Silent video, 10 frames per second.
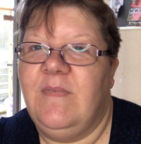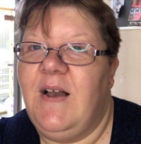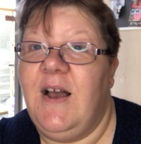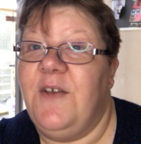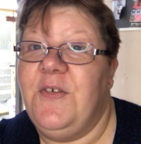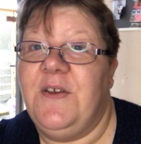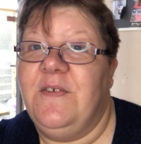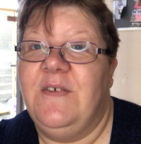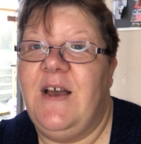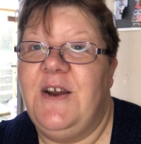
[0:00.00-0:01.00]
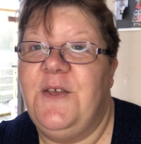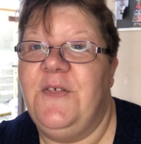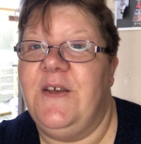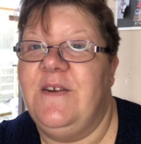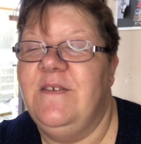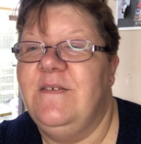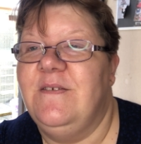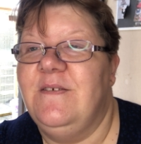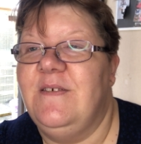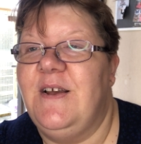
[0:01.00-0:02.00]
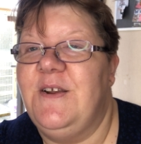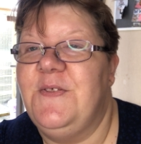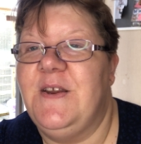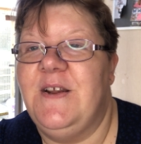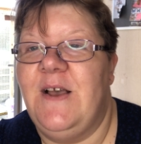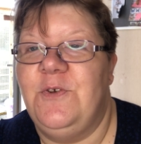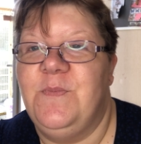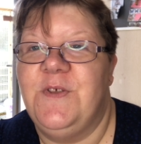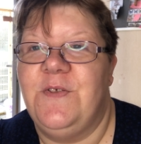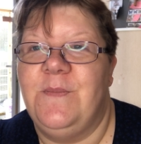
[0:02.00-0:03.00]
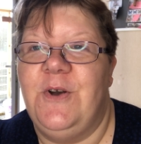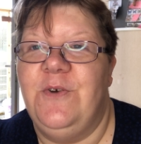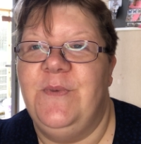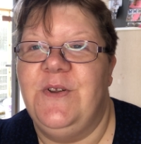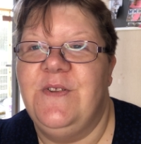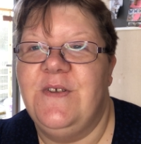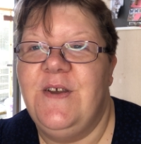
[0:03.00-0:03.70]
I think anything helps at the moment.